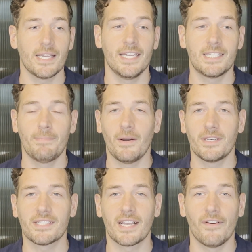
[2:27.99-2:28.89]
it's about
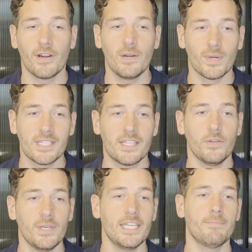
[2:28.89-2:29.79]
discovering what's the
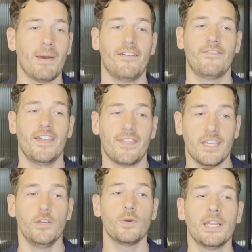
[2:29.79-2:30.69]
unique benefit that
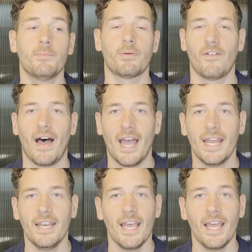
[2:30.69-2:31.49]
you can provide